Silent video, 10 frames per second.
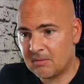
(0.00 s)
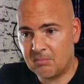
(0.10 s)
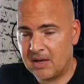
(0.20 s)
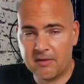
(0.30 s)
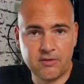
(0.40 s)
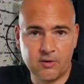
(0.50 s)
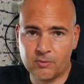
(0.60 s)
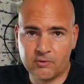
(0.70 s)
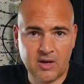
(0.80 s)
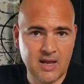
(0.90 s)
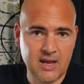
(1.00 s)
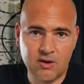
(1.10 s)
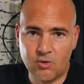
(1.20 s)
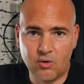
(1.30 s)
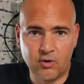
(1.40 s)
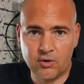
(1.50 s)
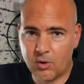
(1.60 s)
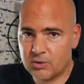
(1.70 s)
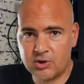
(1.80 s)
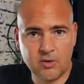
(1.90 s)
be it Thermaltake or
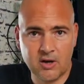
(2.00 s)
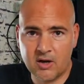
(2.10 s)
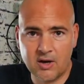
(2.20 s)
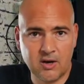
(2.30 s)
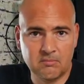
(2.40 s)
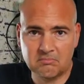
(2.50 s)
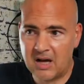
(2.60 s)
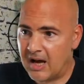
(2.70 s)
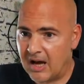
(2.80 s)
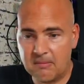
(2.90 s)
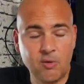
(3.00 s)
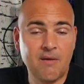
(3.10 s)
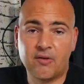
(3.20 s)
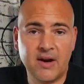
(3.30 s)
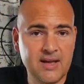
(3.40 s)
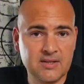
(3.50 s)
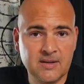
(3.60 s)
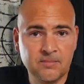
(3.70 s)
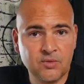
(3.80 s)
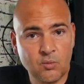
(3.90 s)
Noctua, whoever it is,
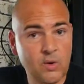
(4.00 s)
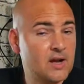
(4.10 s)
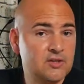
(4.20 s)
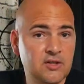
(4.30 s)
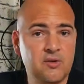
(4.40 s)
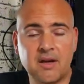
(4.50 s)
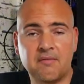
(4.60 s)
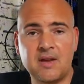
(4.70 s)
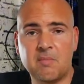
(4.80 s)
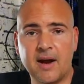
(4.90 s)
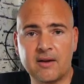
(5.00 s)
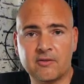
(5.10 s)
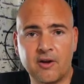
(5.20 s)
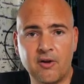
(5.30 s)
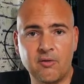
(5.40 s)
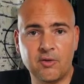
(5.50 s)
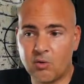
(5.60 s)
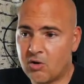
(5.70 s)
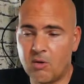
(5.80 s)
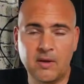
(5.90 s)
we actually do get feedback. So
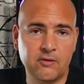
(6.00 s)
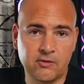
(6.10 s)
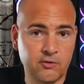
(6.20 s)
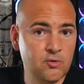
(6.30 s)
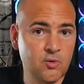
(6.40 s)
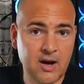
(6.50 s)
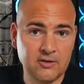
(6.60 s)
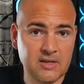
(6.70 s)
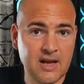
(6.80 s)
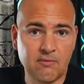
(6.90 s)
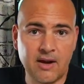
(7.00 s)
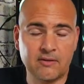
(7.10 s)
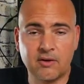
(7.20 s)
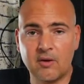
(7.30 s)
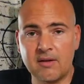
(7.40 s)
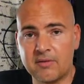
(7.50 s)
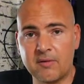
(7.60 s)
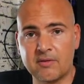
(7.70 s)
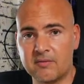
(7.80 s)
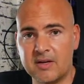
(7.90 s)
your comments do actually get read. So if there
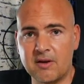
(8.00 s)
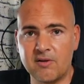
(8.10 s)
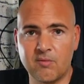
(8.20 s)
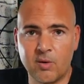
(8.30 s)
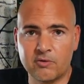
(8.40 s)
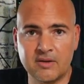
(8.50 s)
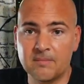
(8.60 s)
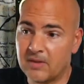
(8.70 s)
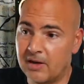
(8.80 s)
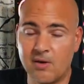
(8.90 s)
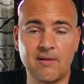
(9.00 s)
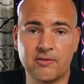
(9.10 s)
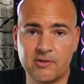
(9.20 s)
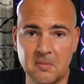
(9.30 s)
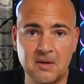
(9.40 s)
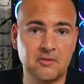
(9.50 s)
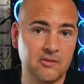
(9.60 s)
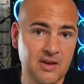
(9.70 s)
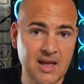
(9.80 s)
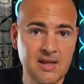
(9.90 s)
is a video you've watched and you have something to
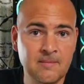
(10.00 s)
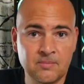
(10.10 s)
say,